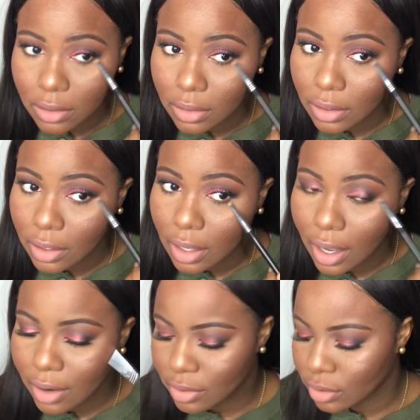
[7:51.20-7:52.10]
the
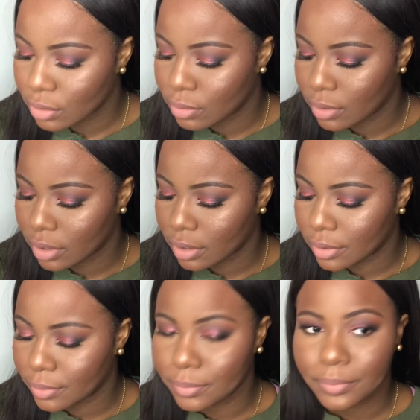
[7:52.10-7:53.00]
outer
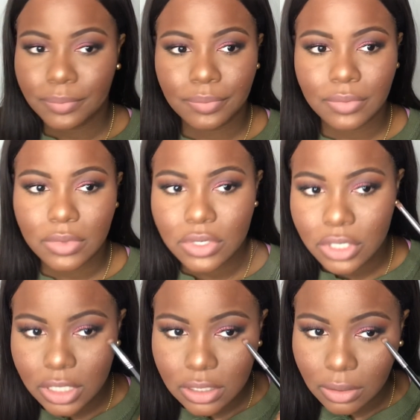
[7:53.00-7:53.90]
corner.
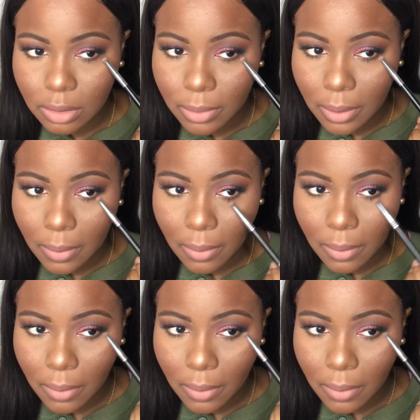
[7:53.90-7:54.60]
Just a little bit.